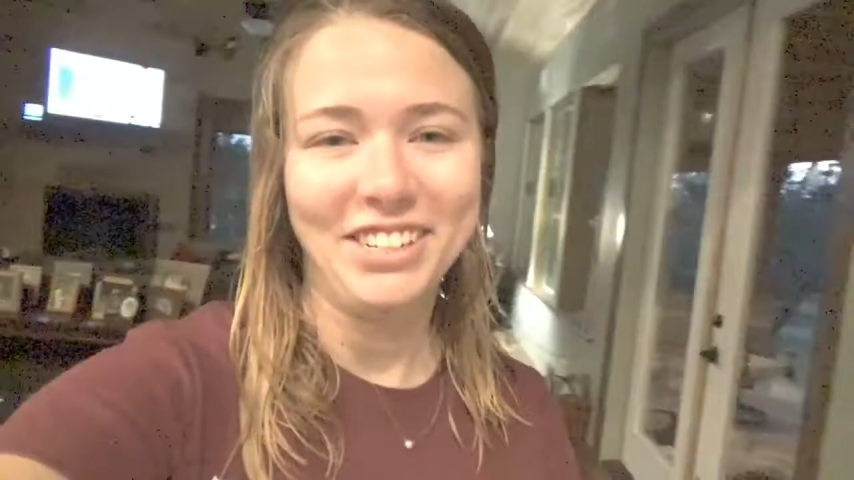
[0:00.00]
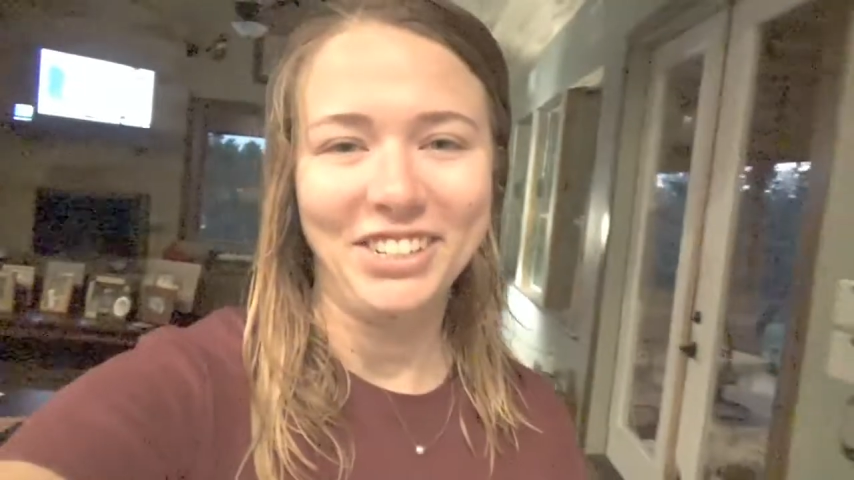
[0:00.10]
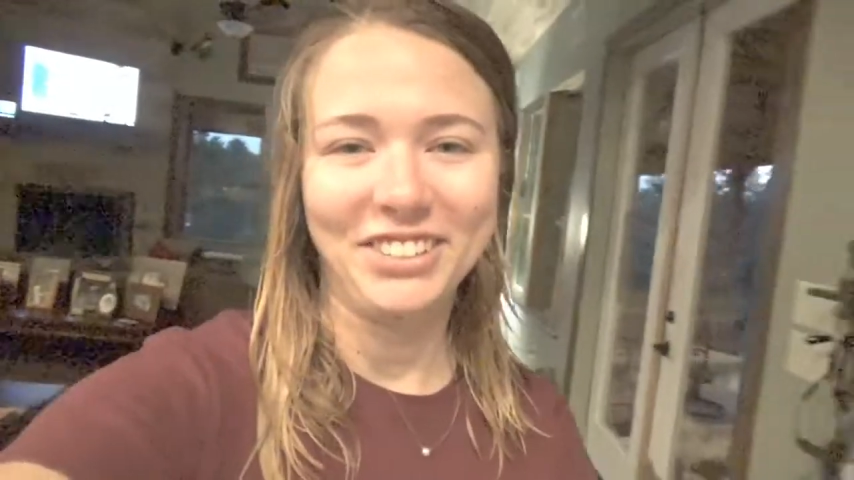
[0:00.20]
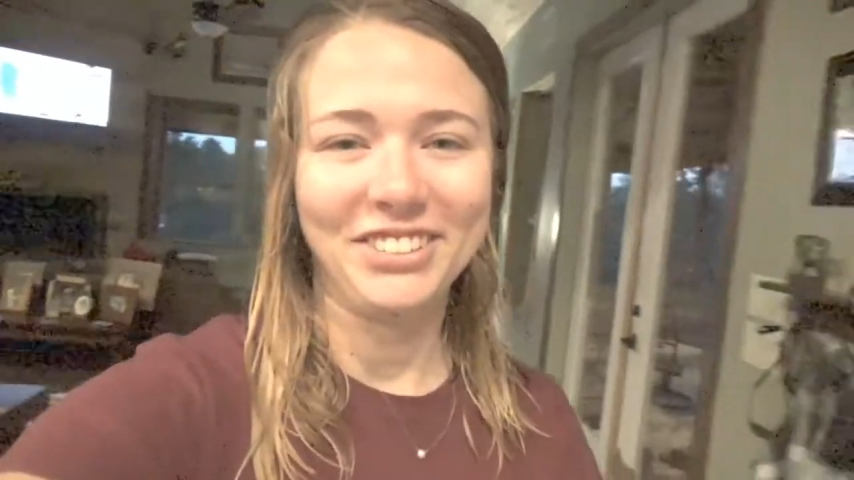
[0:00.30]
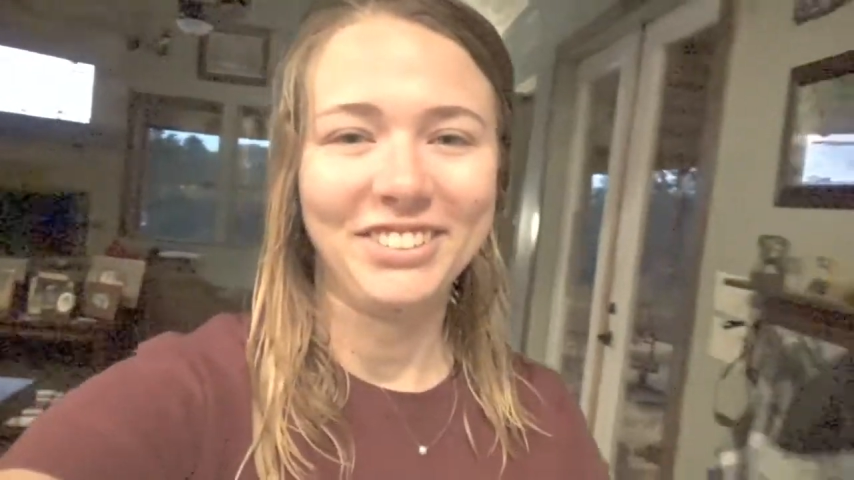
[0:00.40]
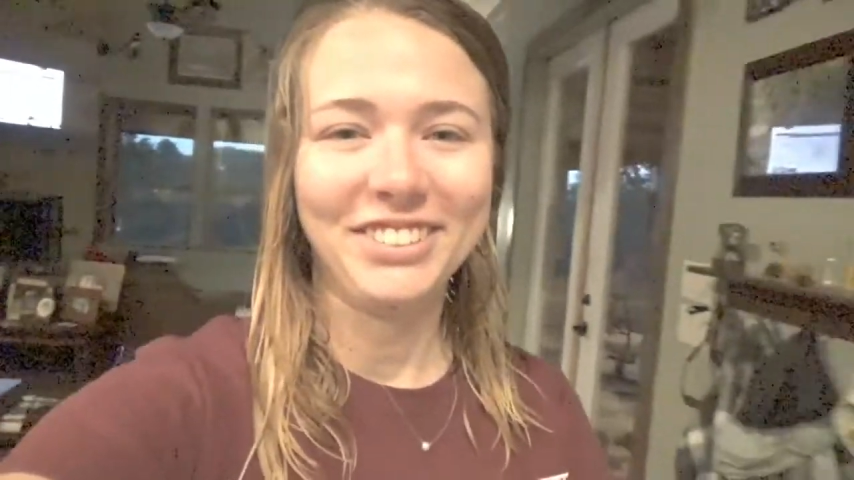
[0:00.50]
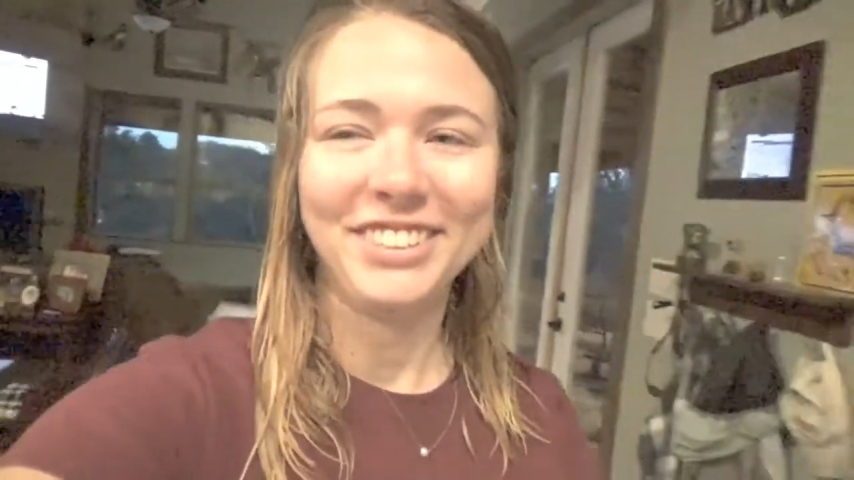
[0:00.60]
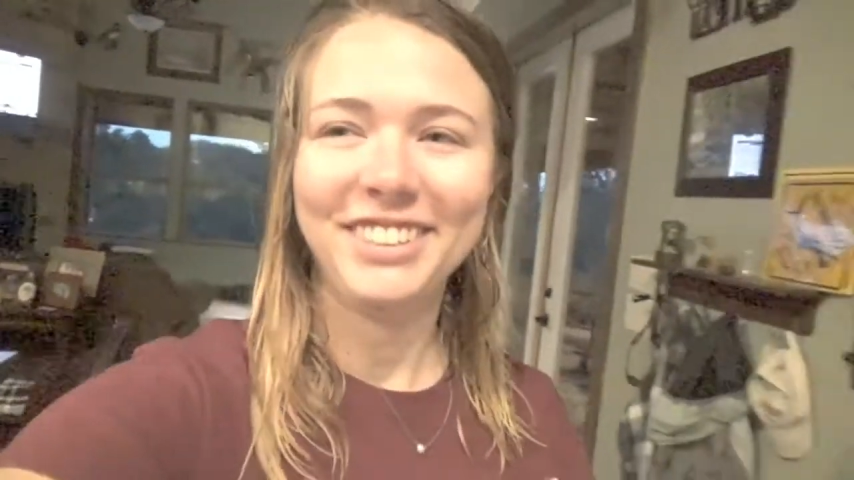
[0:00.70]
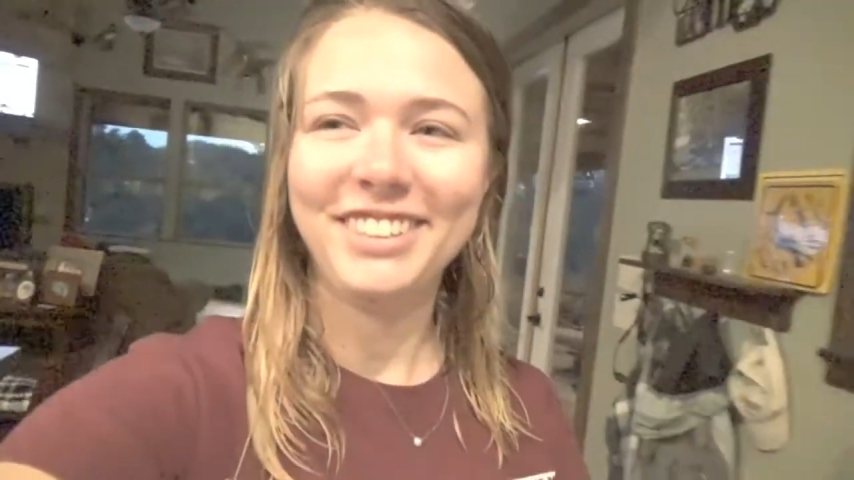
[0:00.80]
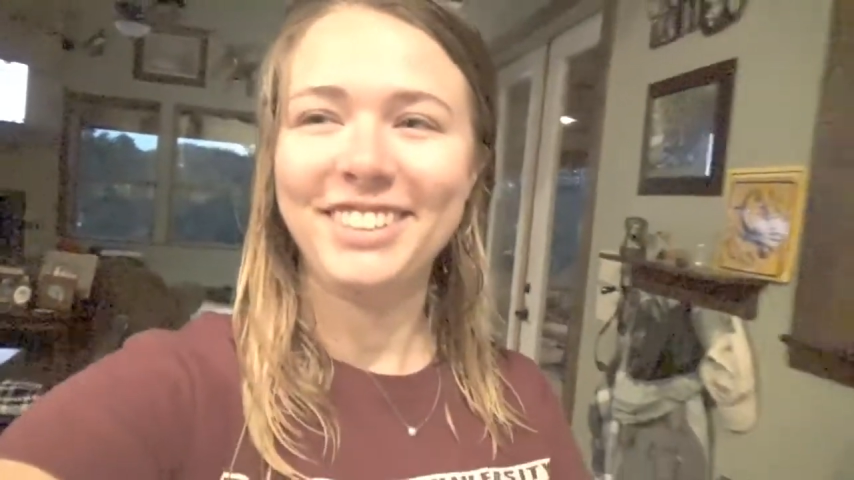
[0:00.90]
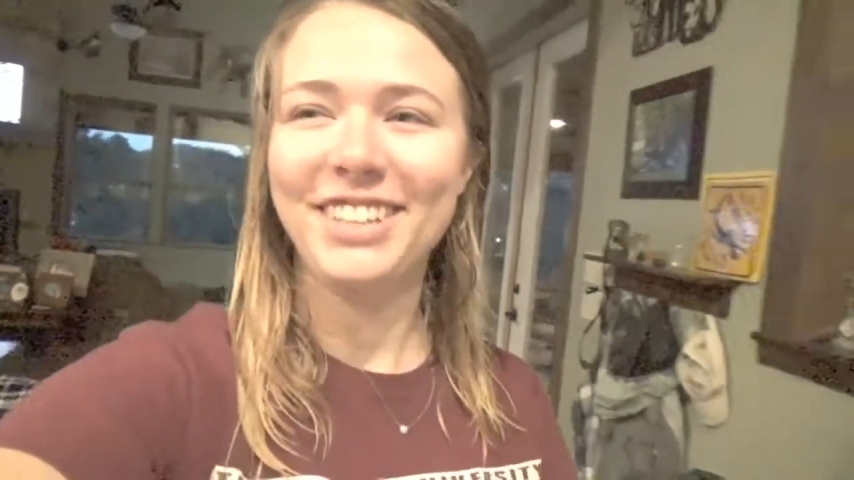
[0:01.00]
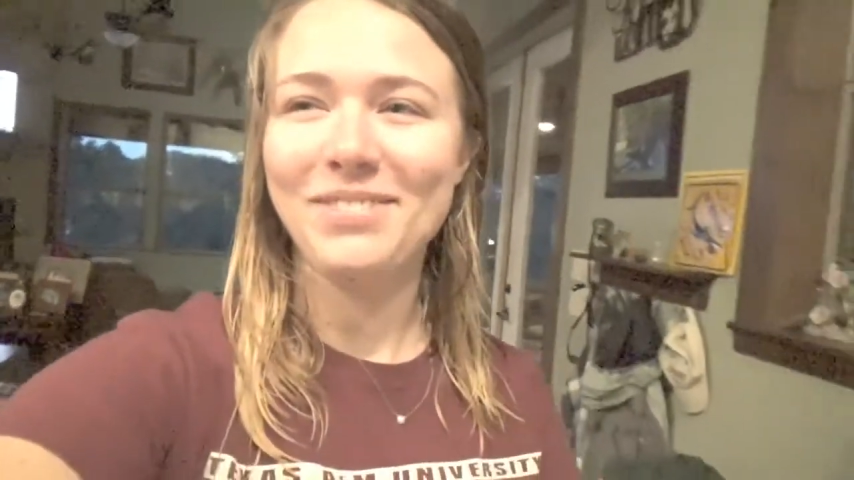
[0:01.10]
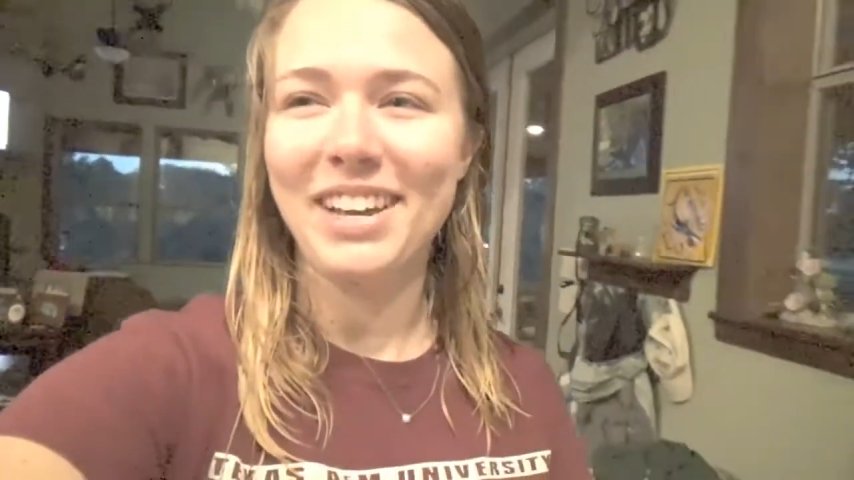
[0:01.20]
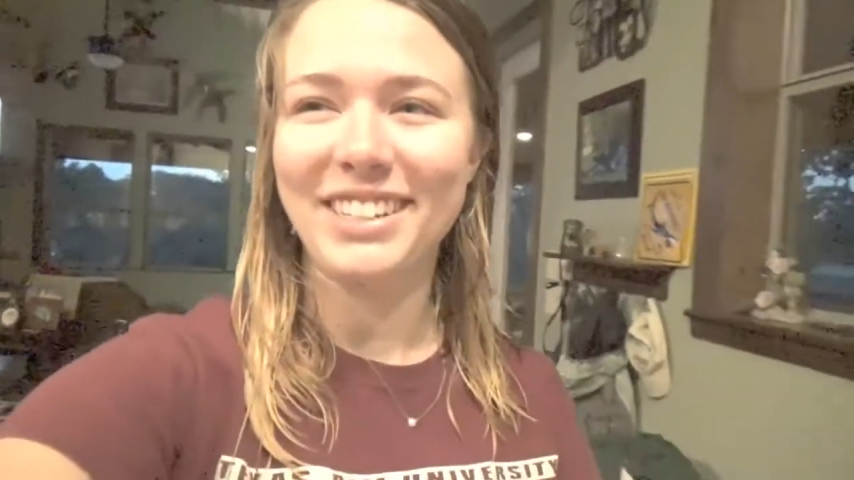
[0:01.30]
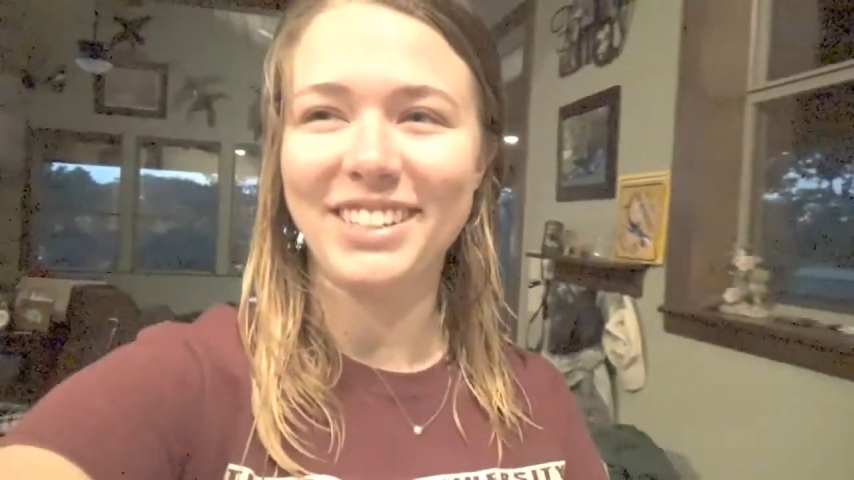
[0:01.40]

to the past